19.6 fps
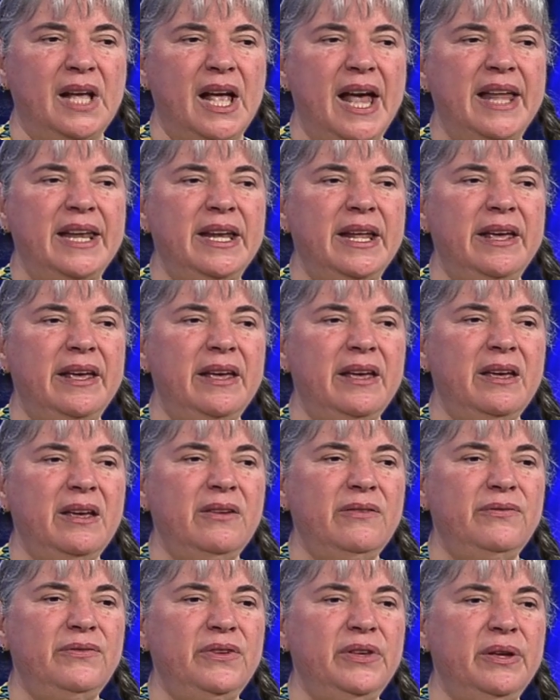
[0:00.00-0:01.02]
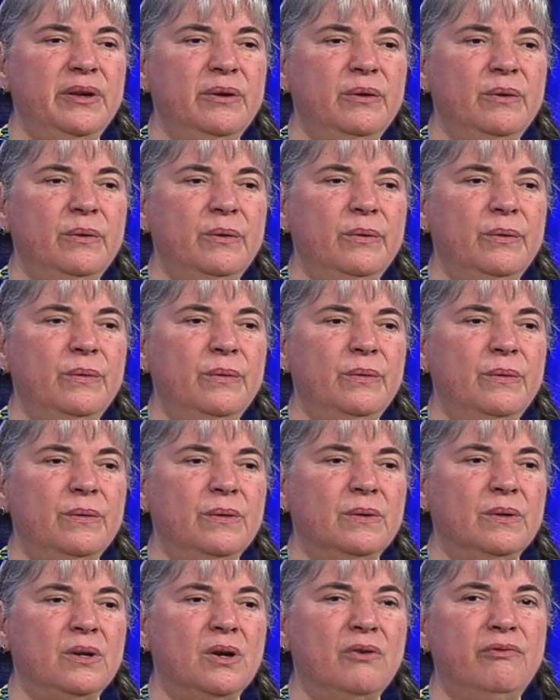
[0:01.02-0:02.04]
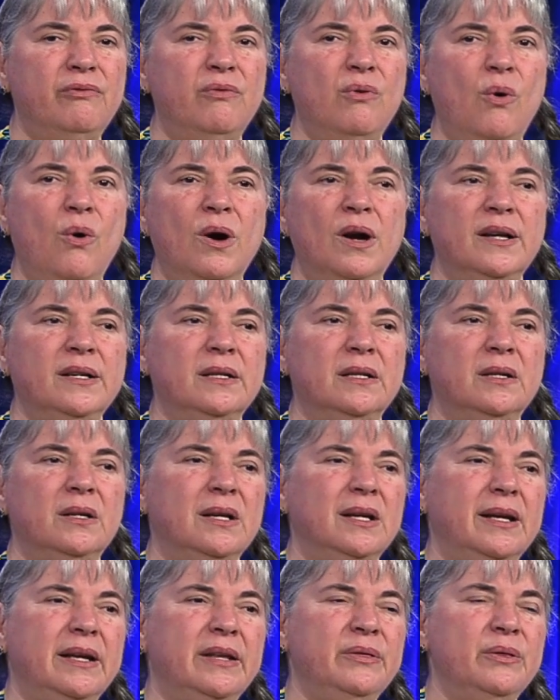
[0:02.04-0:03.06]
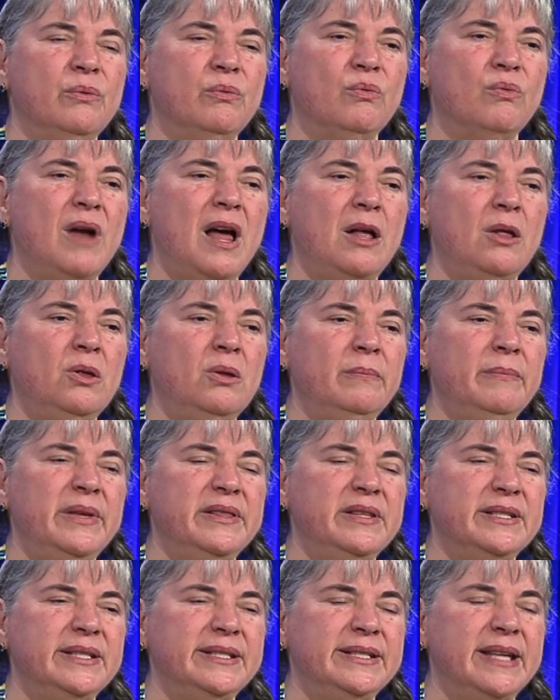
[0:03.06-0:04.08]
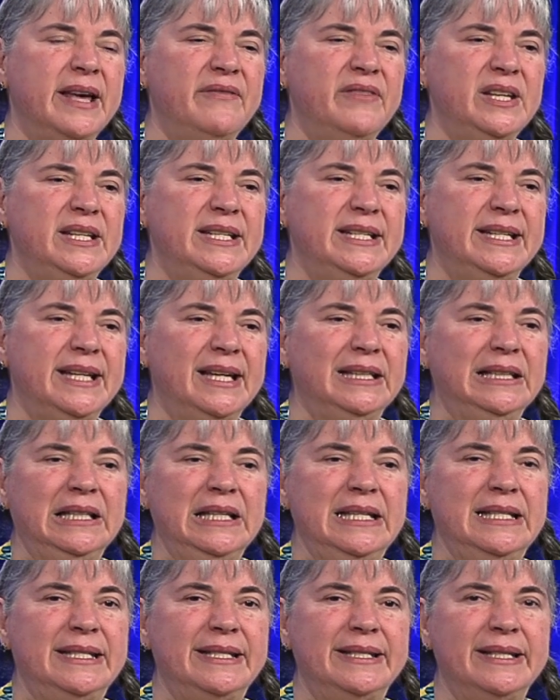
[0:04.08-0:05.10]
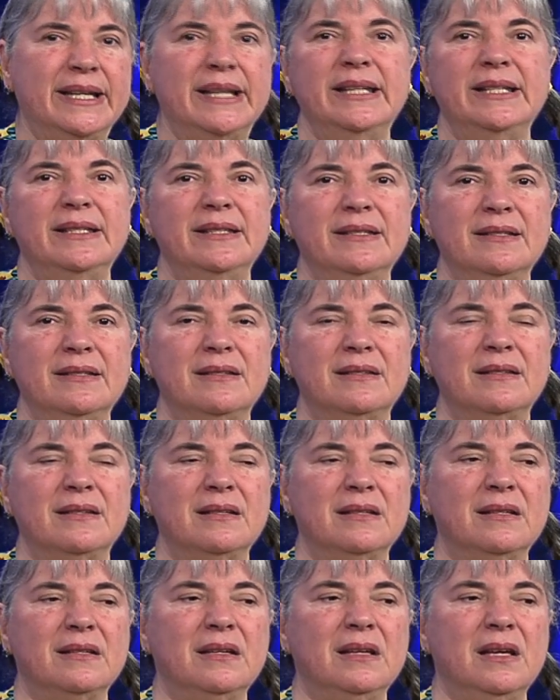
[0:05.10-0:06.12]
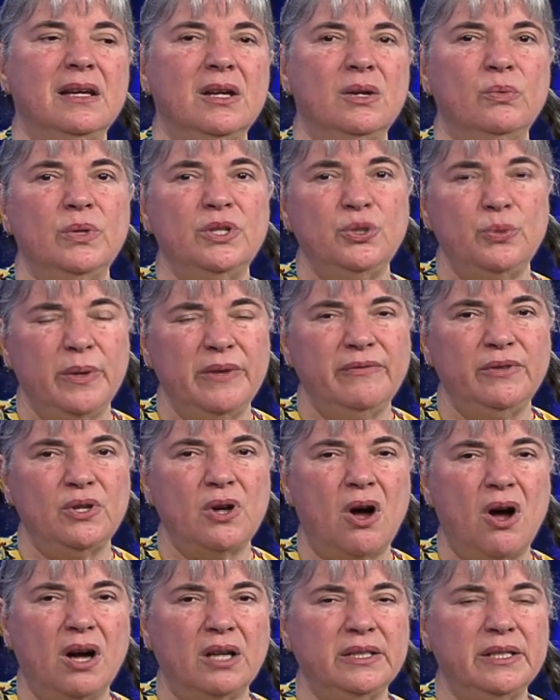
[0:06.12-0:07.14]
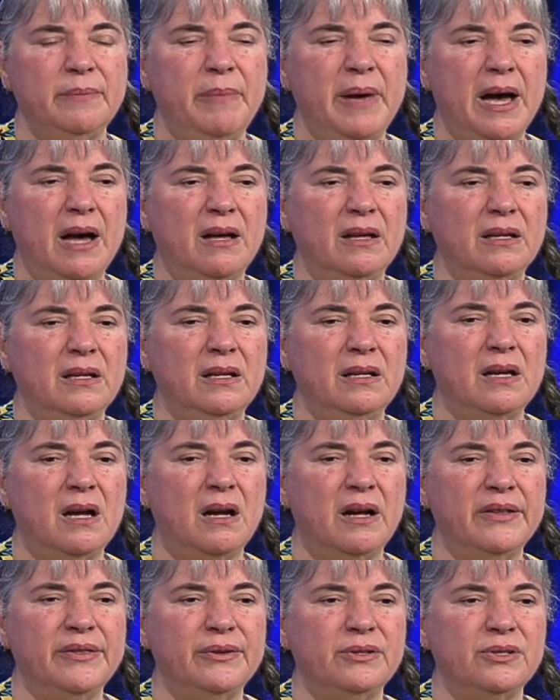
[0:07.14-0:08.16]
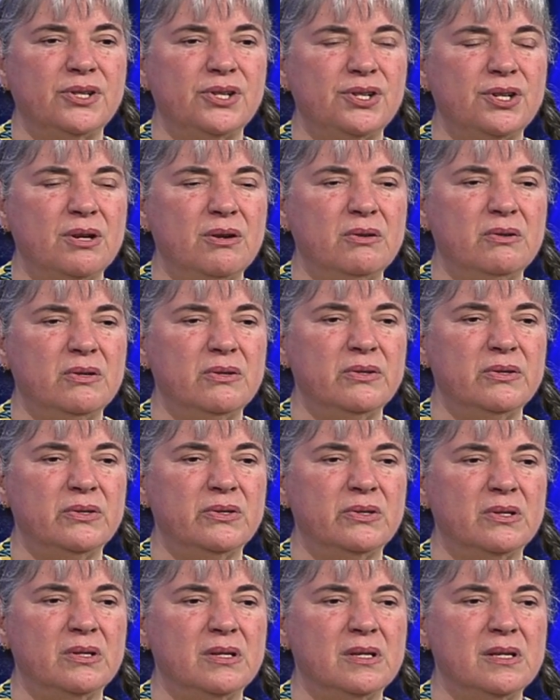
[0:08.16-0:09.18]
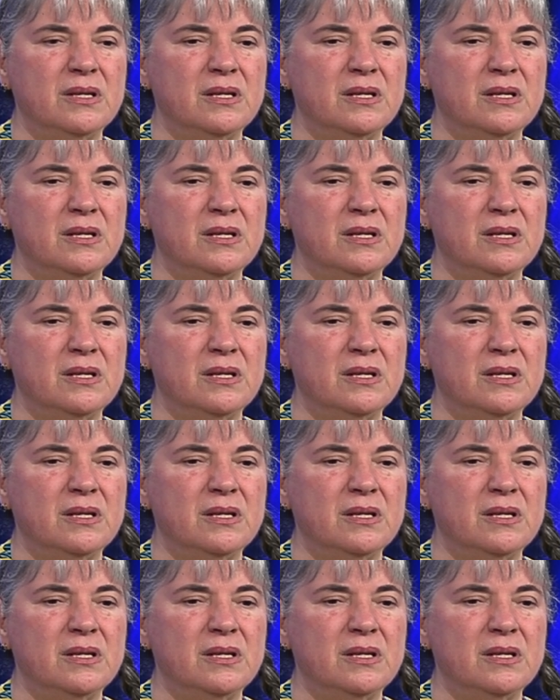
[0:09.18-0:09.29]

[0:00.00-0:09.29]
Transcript: And if you cavort in the realm of the 7 deadly sins, which we've talked about in other shows,